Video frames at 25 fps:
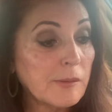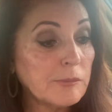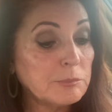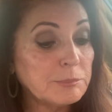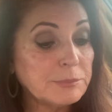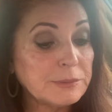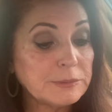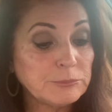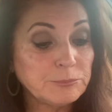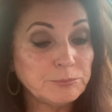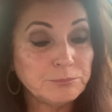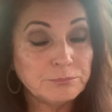
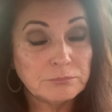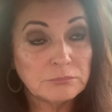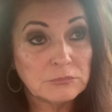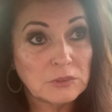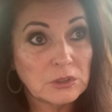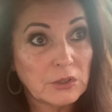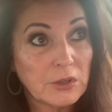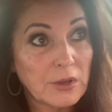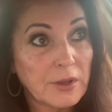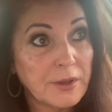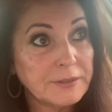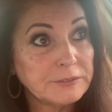but
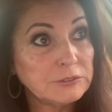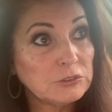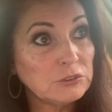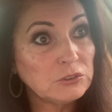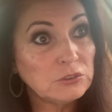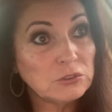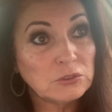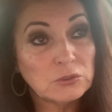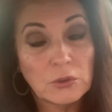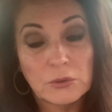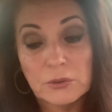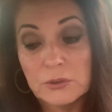God,
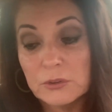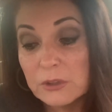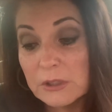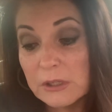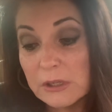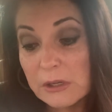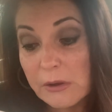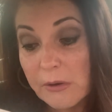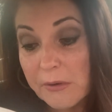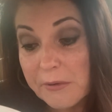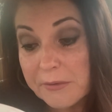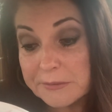she's going to
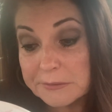need it.